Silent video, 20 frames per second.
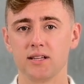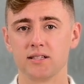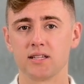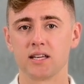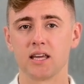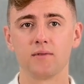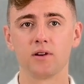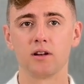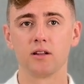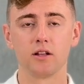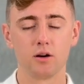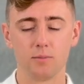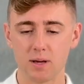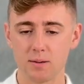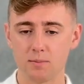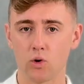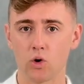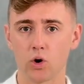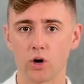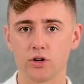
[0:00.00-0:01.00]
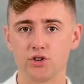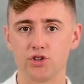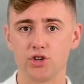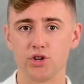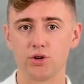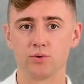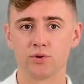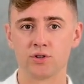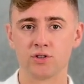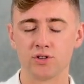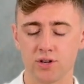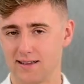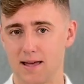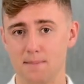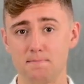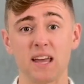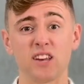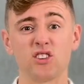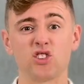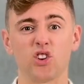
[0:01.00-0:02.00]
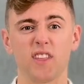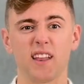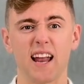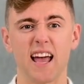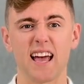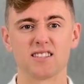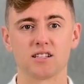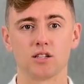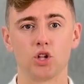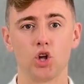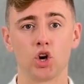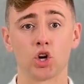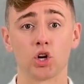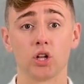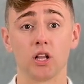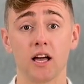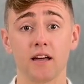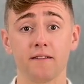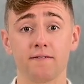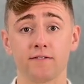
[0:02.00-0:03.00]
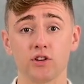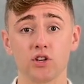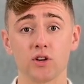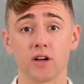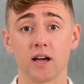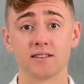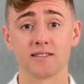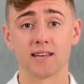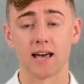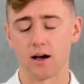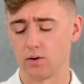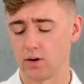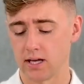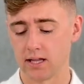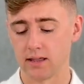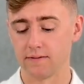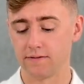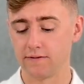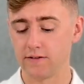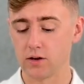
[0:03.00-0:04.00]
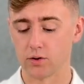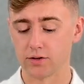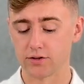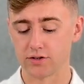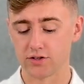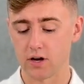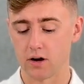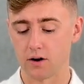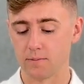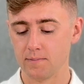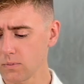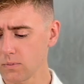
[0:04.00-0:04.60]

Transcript: to give it a little bit more juice and make sure that it has a longer life for you guys out in the field. So